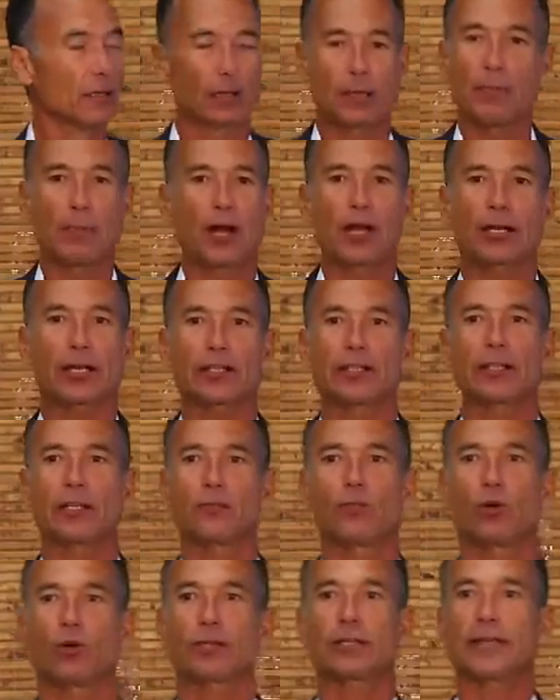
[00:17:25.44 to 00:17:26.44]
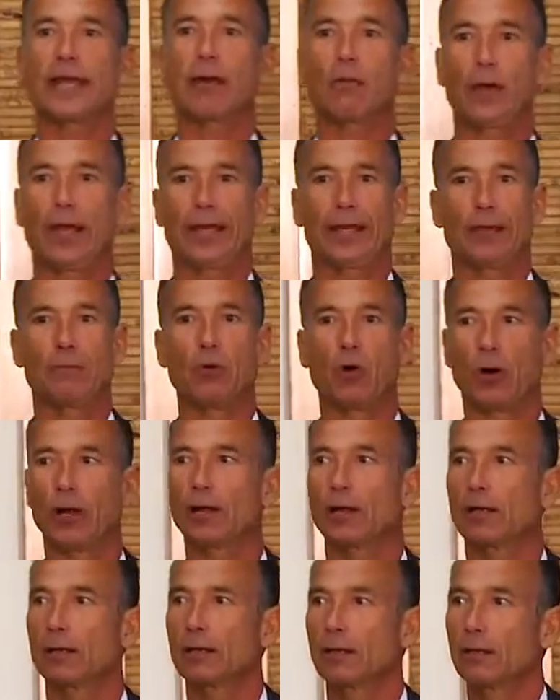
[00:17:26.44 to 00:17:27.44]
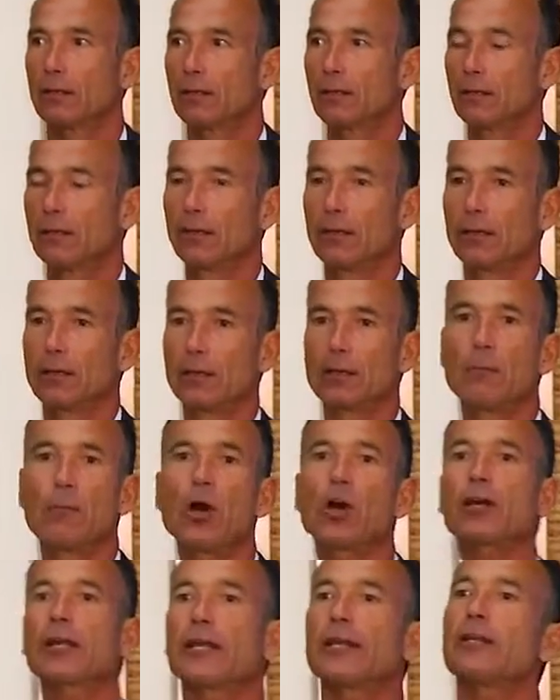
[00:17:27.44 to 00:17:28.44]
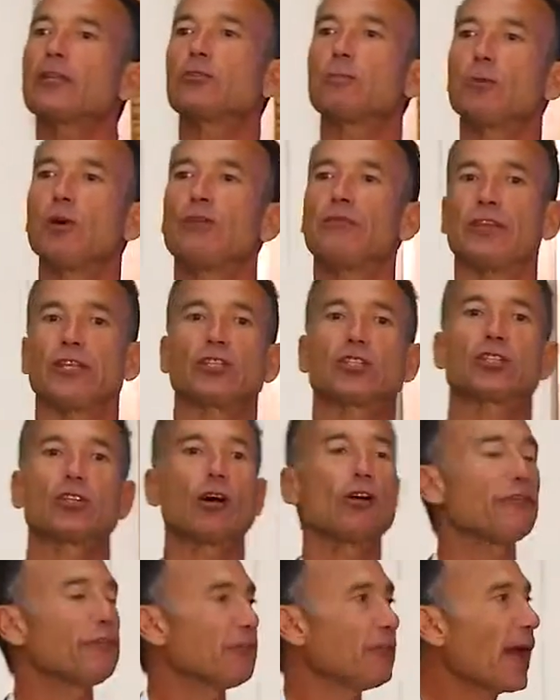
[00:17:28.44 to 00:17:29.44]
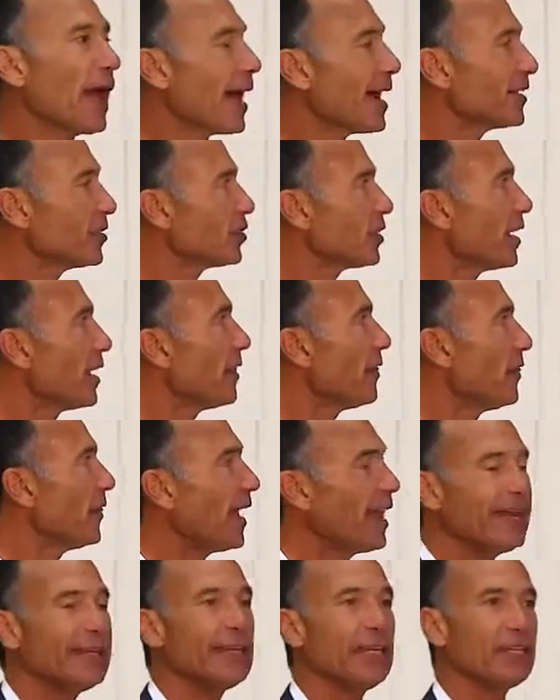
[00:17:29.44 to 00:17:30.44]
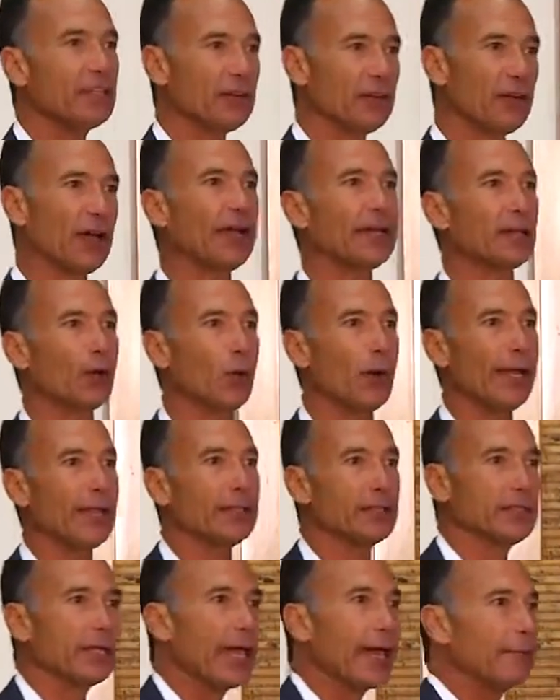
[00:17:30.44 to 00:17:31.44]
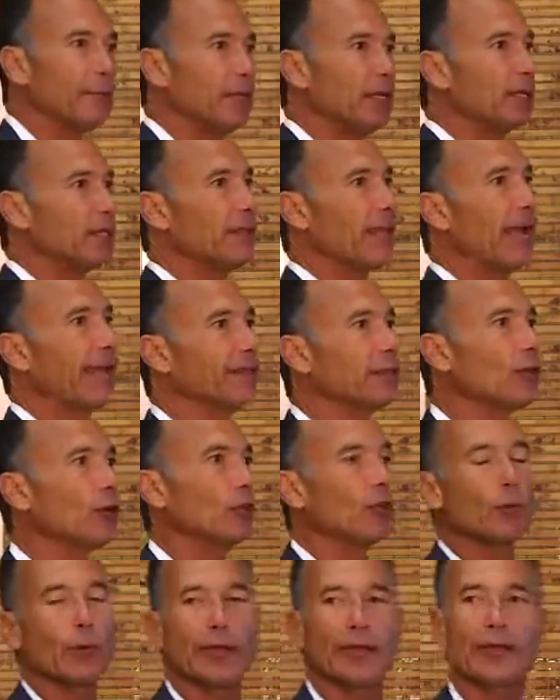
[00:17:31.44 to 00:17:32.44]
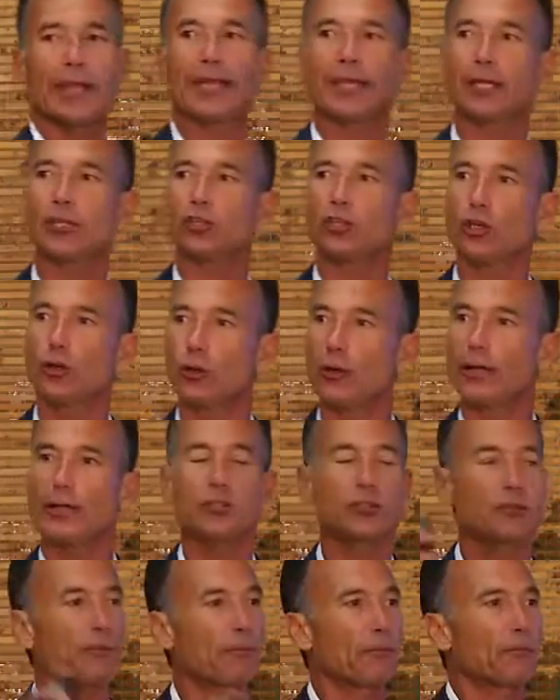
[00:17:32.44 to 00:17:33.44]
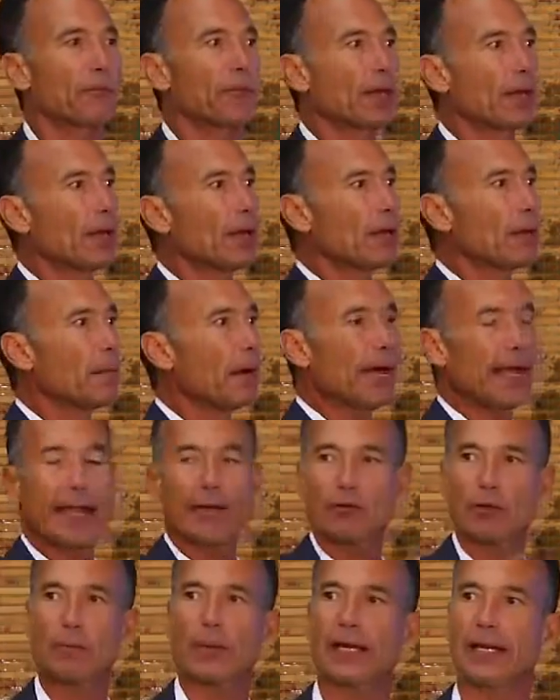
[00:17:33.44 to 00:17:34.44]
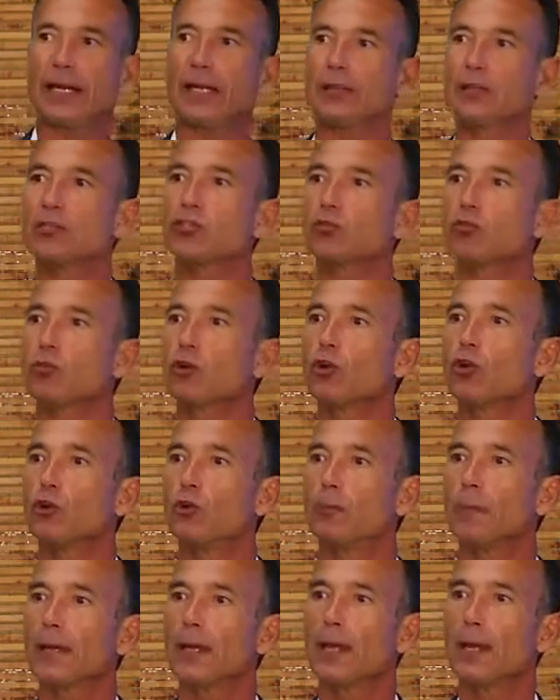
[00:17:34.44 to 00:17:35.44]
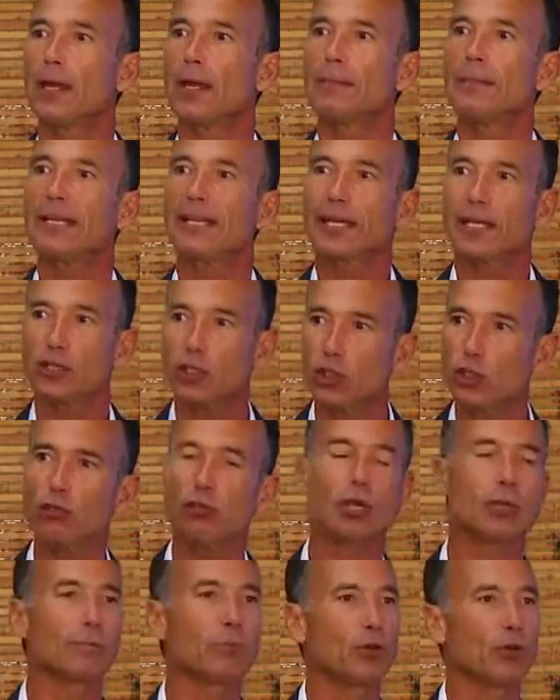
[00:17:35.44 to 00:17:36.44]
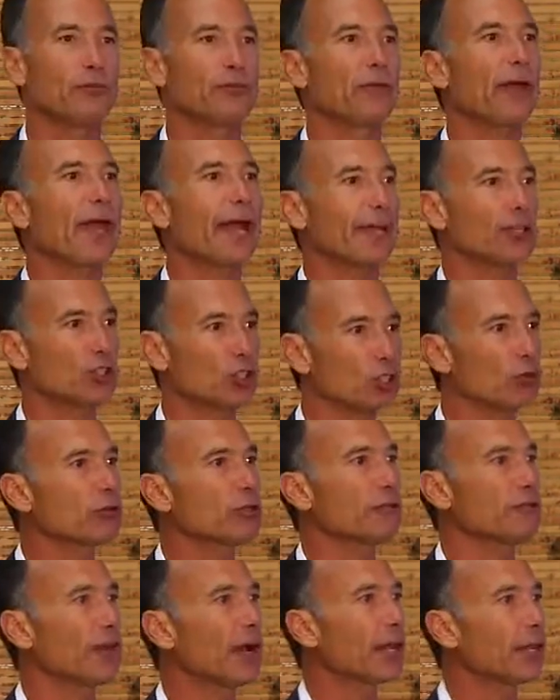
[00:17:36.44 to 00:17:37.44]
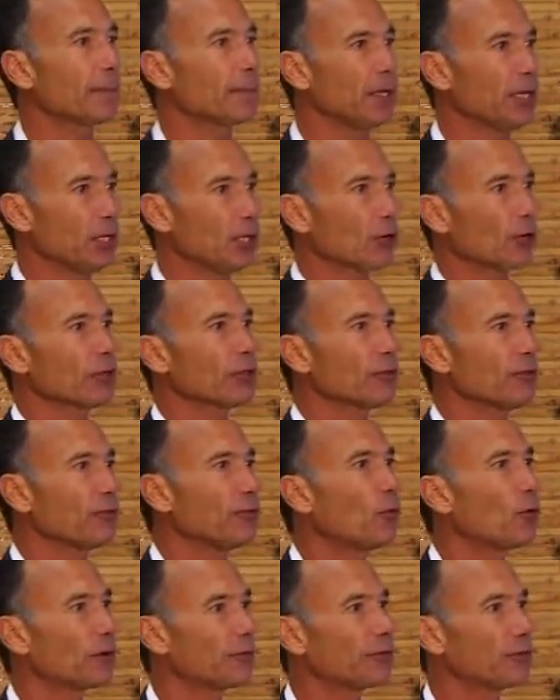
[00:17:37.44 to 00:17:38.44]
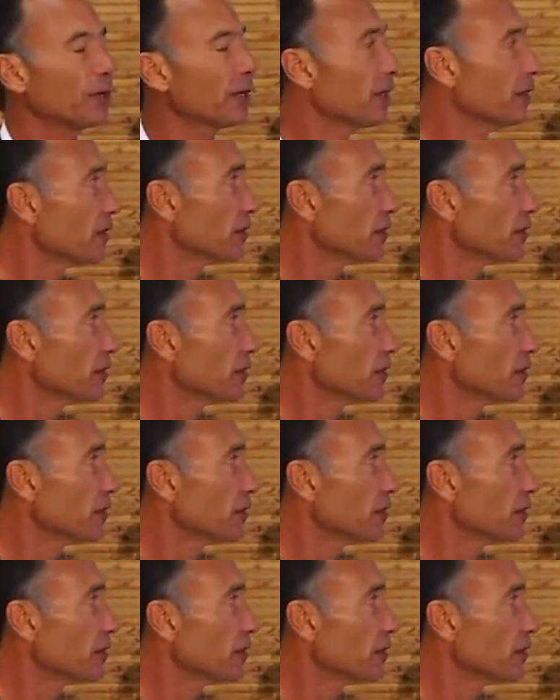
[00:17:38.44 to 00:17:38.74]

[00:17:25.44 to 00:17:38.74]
The market doesn't work that way anymore. The market is moving so fast, they need to find a way to tap into that, and the only way they can do it is by everybody in this room, because you can move fast. You're developing. You're at the forefront of